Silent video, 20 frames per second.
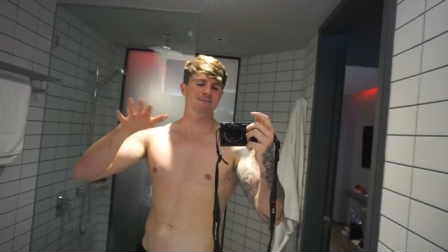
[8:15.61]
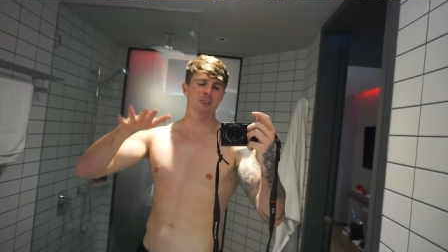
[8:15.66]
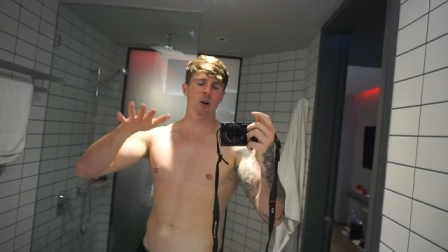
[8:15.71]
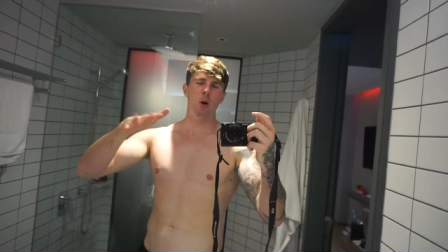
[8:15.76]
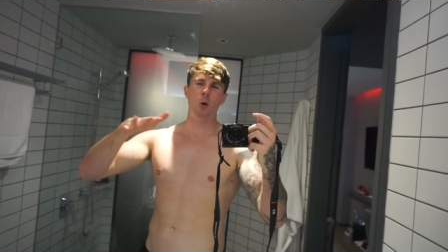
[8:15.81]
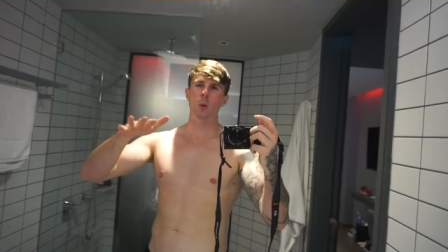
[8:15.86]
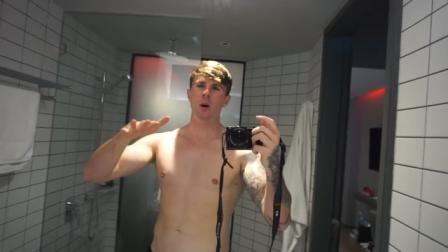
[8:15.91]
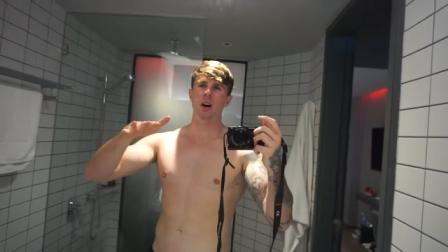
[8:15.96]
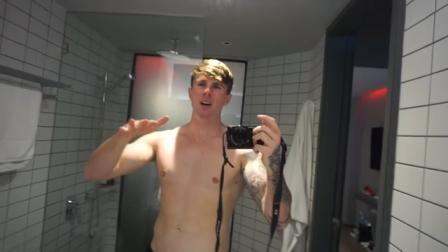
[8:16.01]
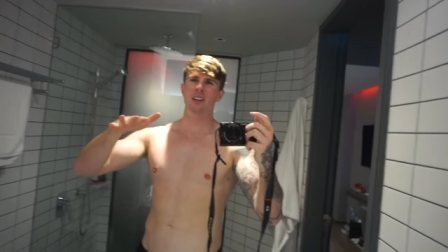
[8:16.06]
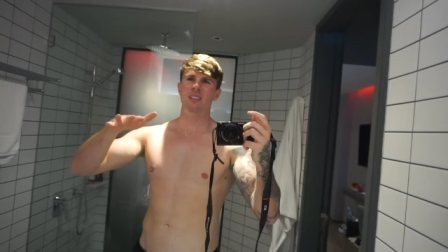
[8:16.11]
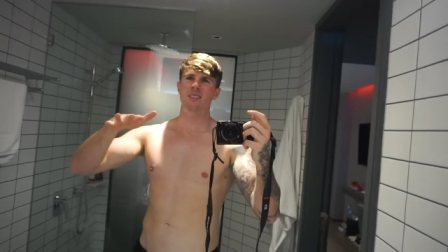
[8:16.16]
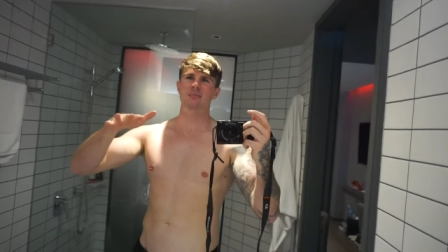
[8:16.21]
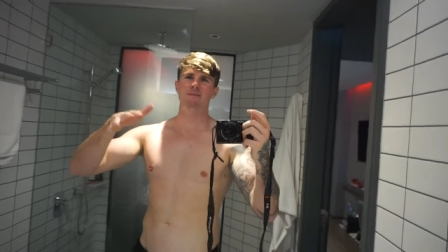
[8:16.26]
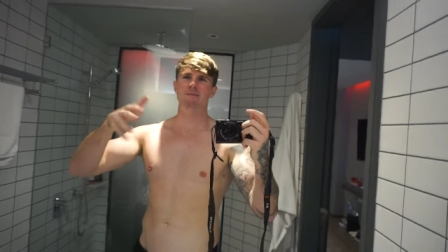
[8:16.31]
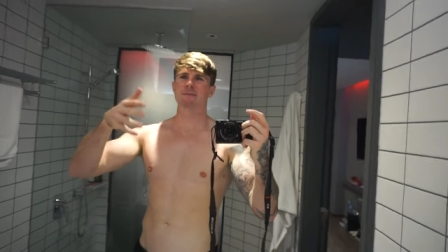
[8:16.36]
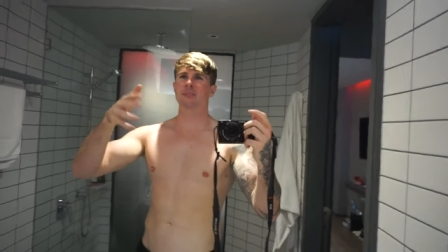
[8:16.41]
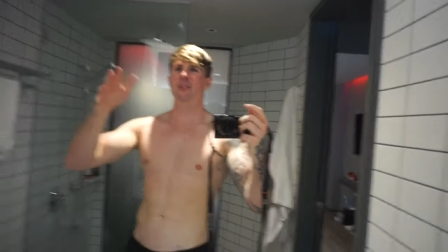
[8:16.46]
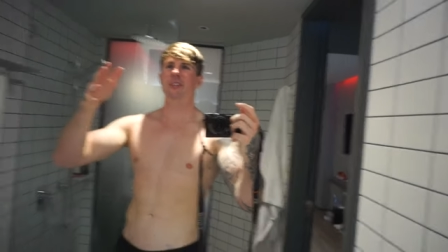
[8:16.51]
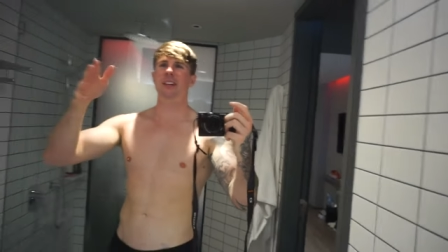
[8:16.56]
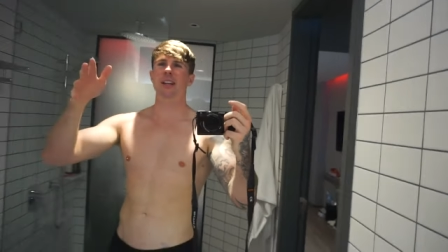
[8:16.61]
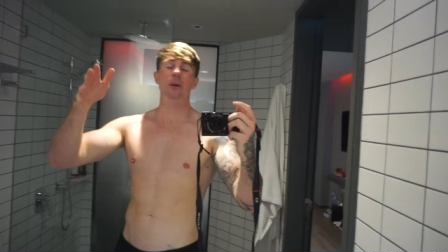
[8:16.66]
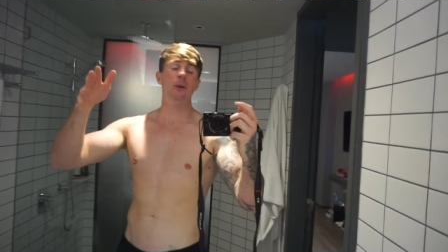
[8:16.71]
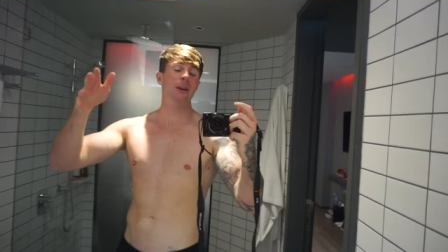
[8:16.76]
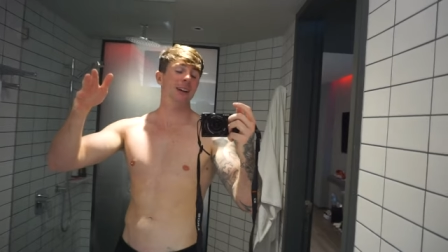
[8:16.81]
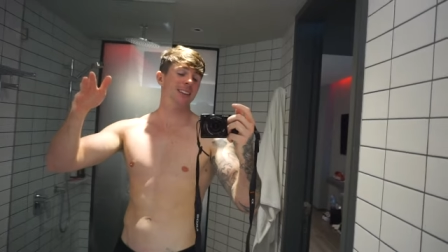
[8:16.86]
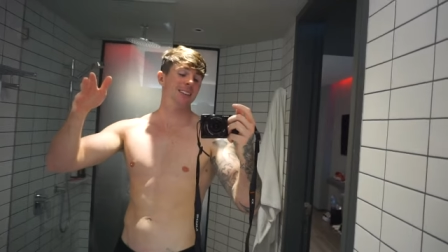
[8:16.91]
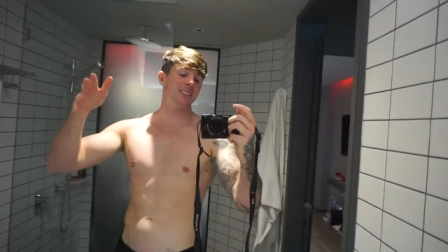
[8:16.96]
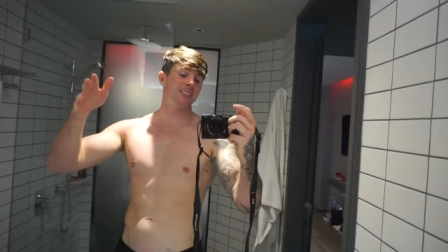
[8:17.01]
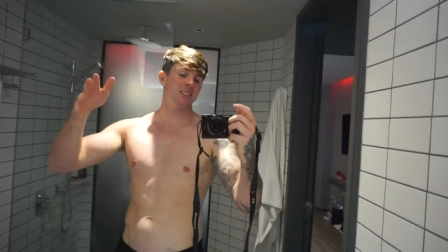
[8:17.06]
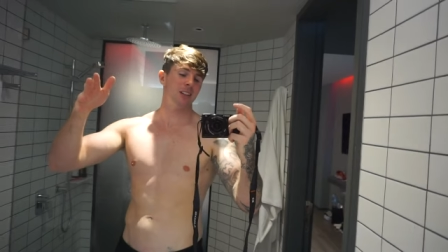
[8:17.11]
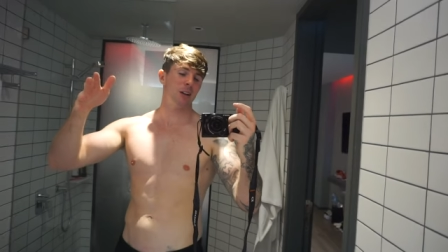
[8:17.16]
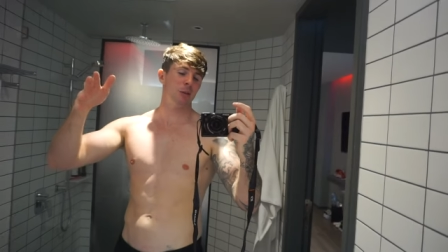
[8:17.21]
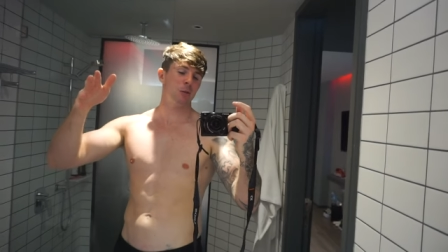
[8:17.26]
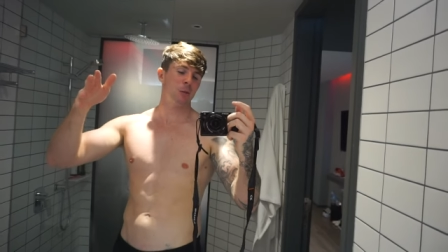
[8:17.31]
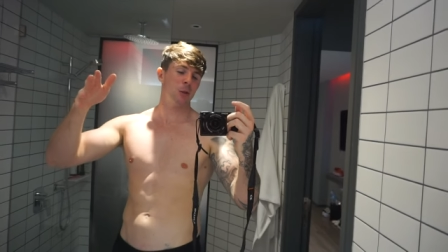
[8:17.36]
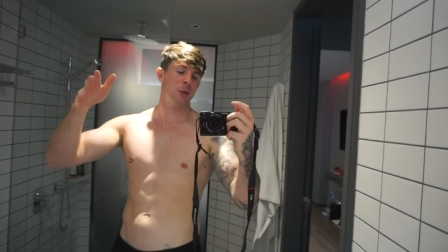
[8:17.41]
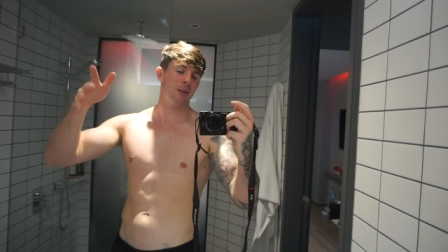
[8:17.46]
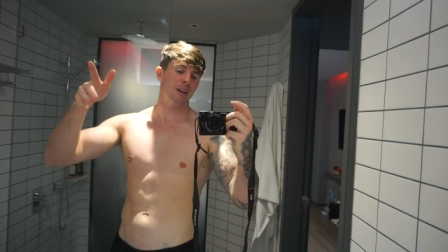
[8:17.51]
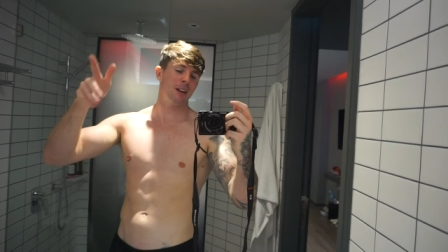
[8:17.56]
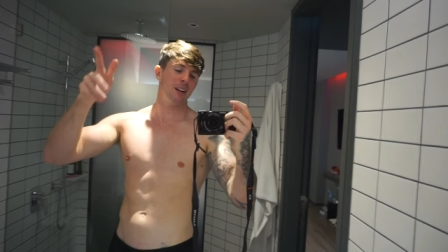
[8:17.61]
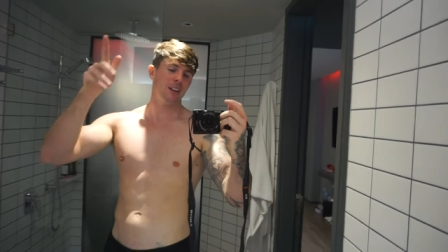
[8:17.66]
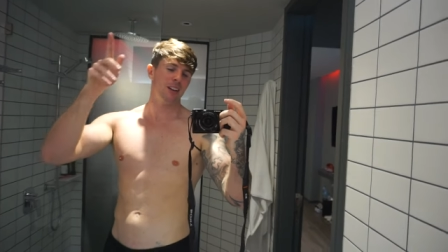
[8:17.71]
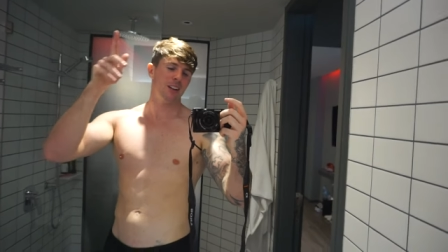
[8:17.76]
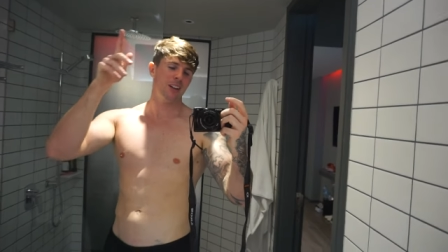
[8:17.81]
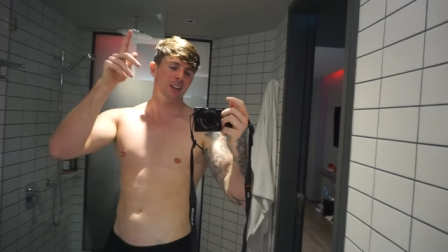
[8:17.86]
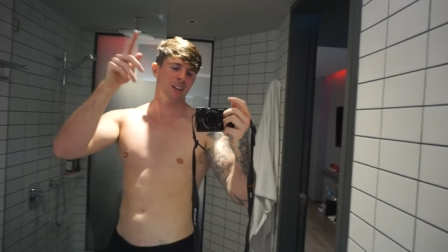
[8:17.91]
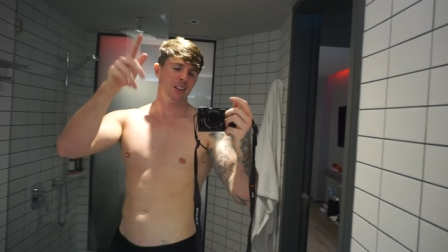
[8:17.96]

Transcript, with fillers: alter the video editing skills a wee bit.